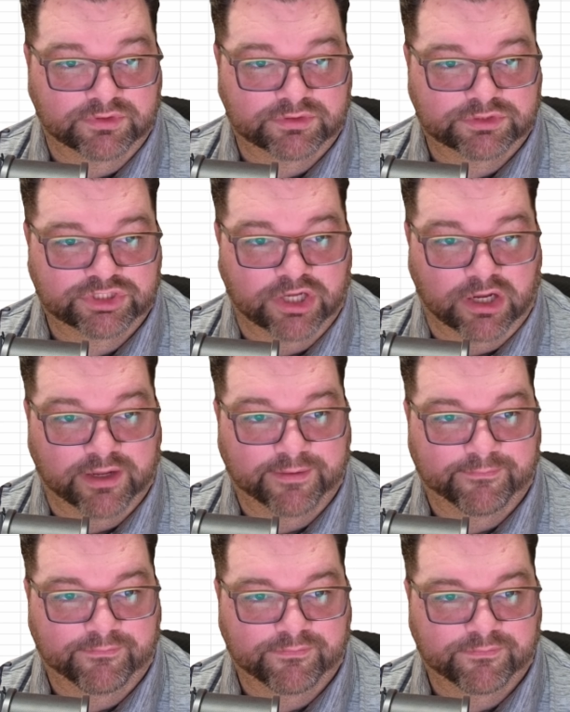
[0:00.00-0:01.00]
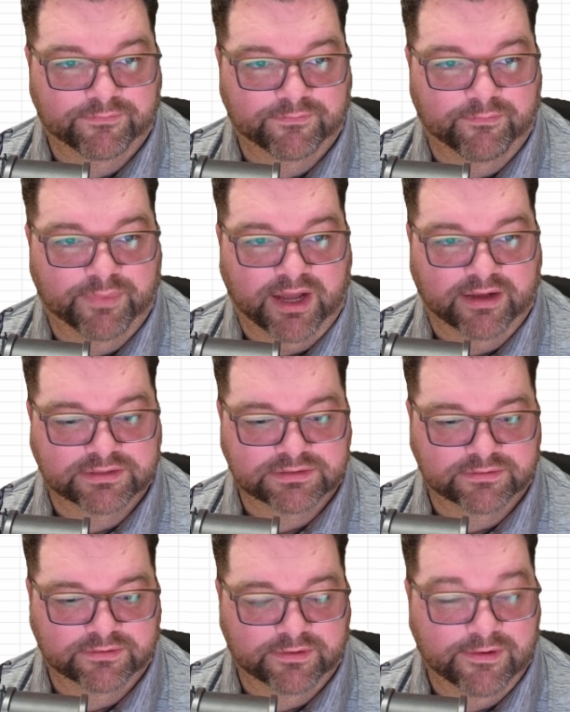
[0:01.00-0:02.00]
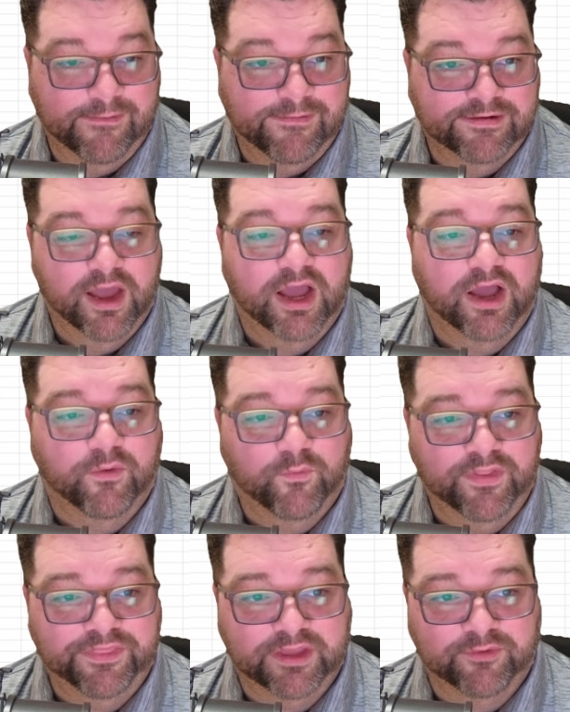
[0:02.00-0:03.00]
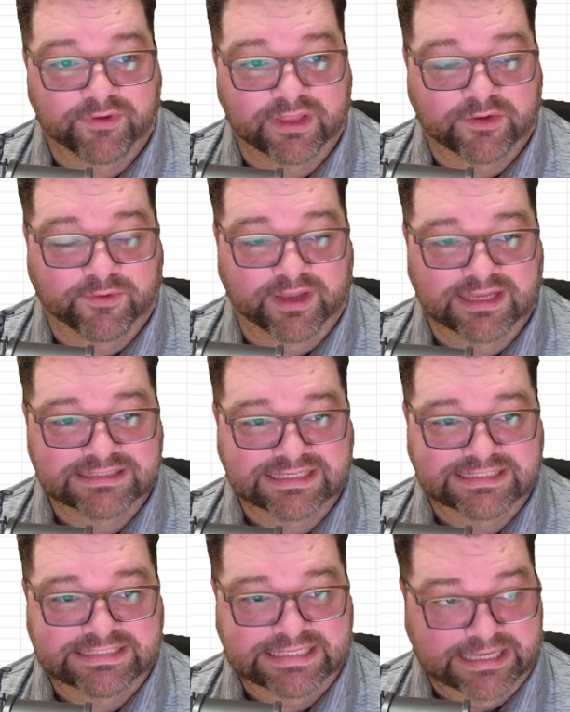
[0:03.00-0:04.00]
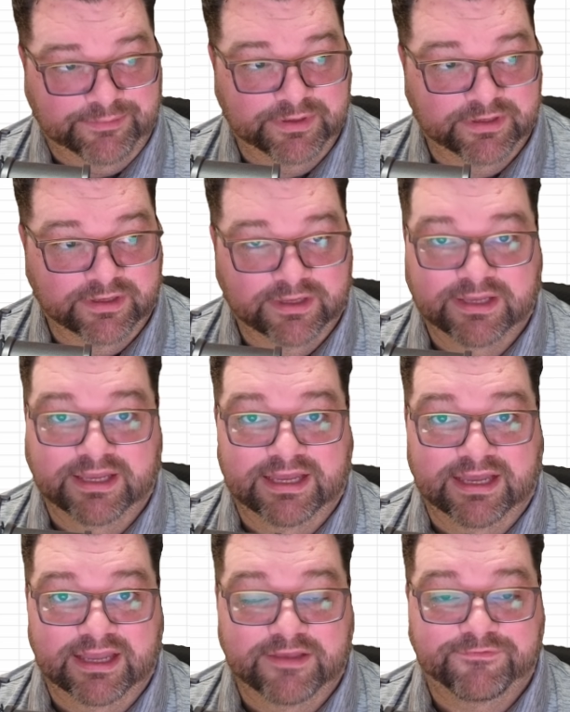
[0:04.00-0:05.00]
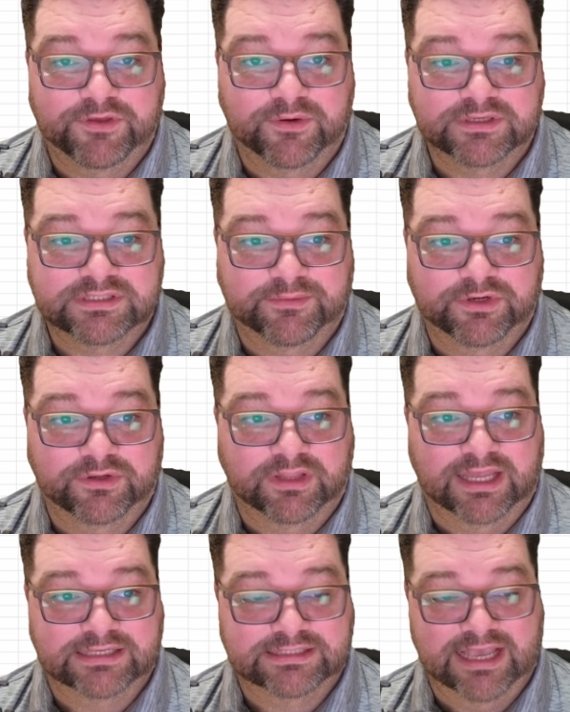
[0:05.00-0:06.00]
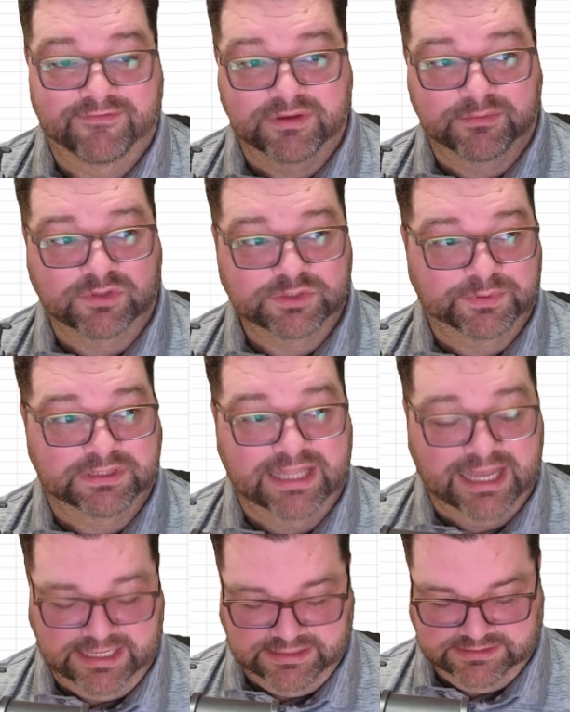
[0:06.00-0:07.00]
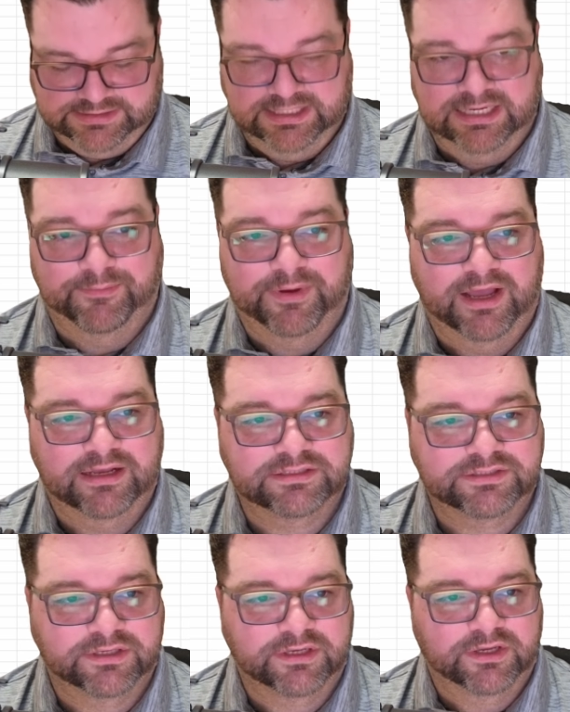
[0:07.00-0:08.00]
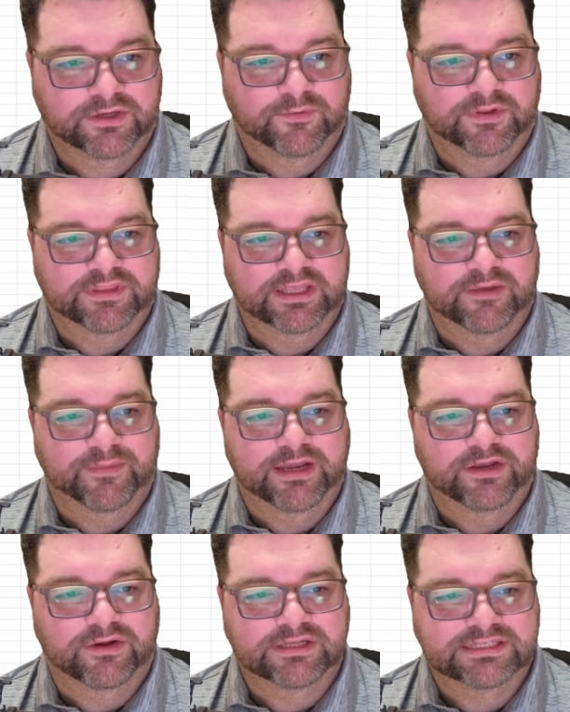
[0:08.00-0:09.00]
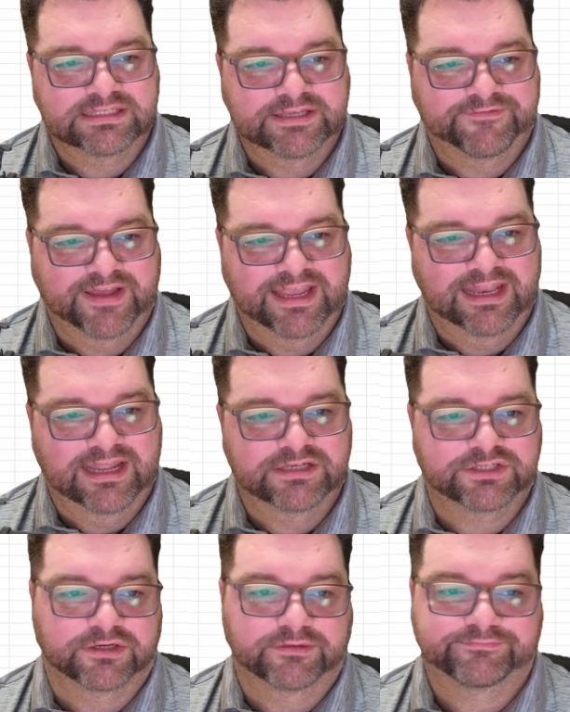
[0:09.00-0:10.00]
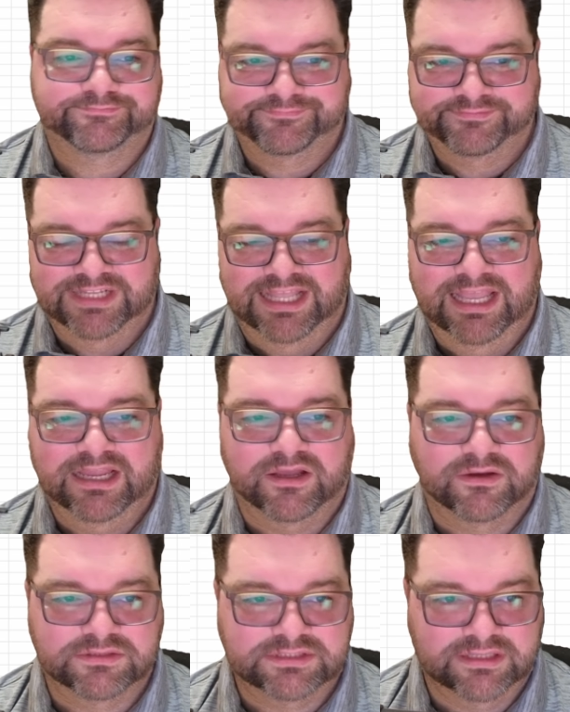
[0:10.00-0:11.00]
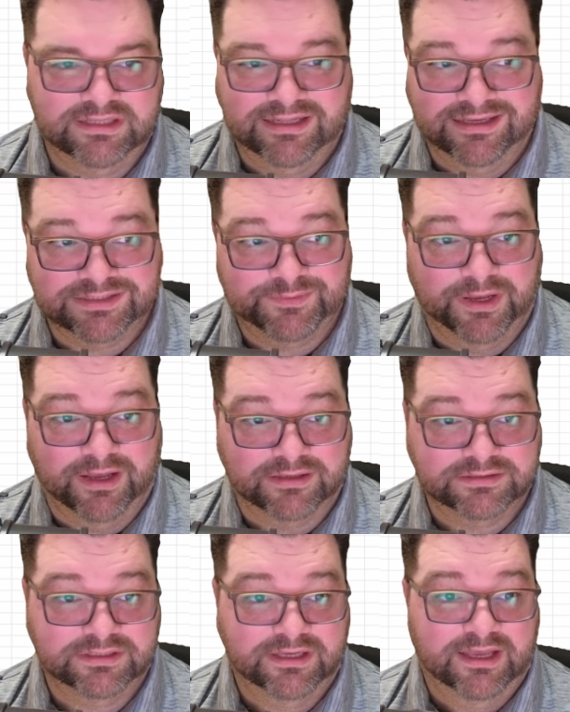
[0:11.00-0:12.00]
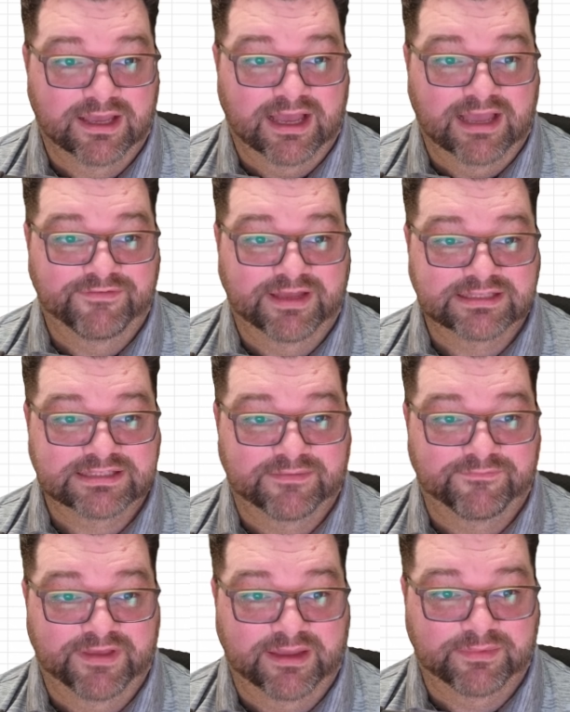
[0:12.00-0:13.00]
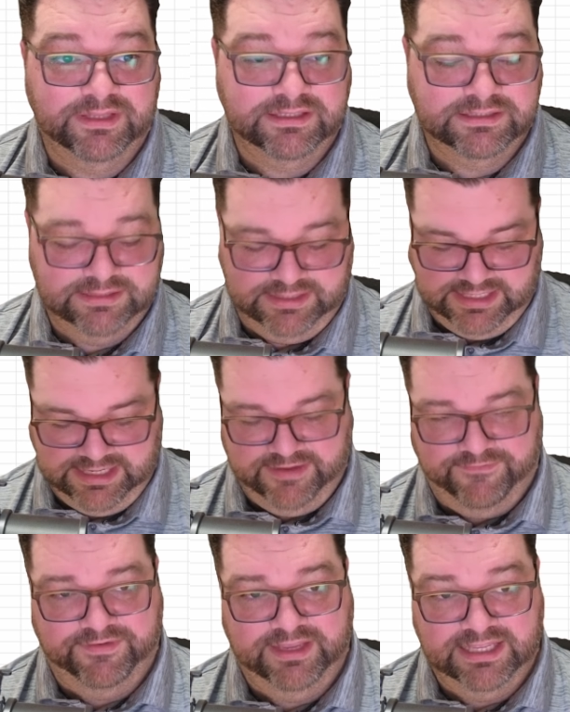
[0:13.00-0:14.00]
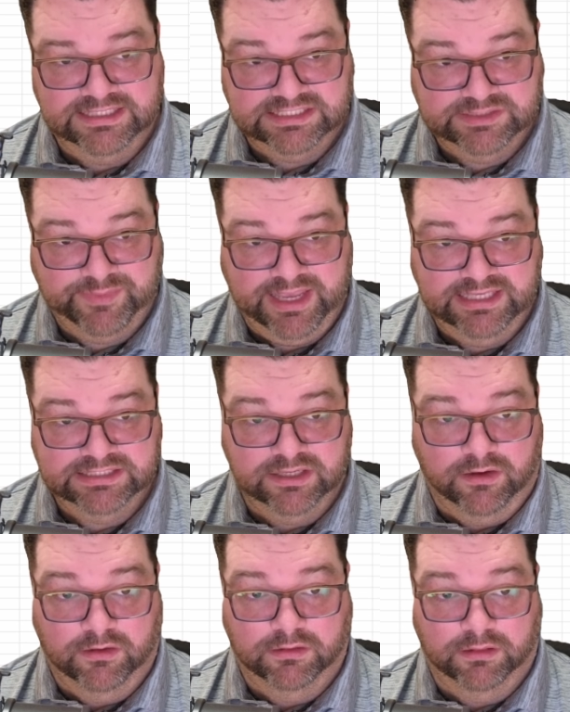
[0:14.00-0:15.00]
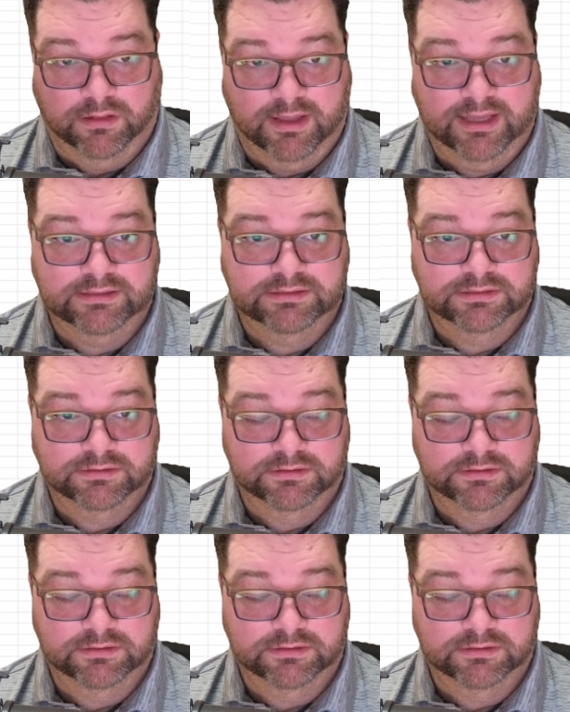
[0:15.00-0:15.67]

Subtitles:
chunk box. One thing really quick is a tip. If you are someone who likes having multiple lines in a box, one thing you might notice is if I hit enter, it goes to the next box. I've had some families that have hit space a lot